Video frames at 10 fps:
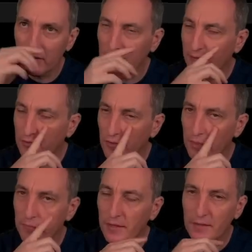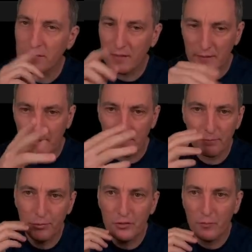live stream things that I can
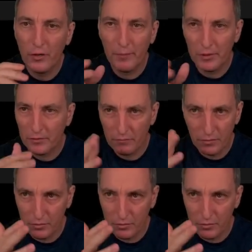put somewhere, but